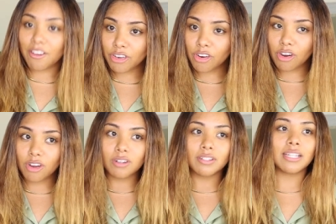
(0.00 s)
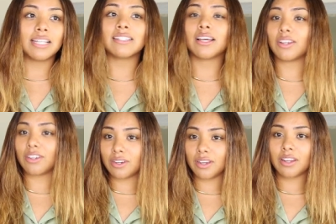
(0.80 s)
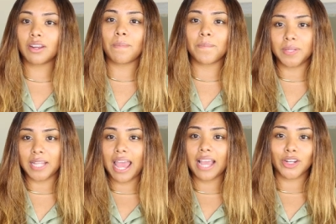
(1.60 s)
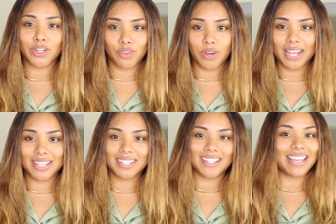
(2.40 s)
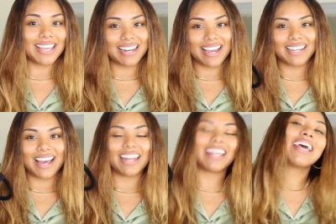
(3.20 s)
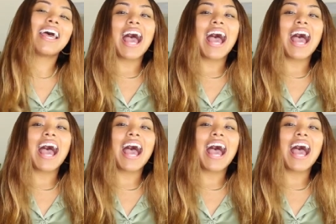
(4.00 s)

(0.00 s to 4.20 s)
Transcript: Every girl needs a good black dress. And I got it.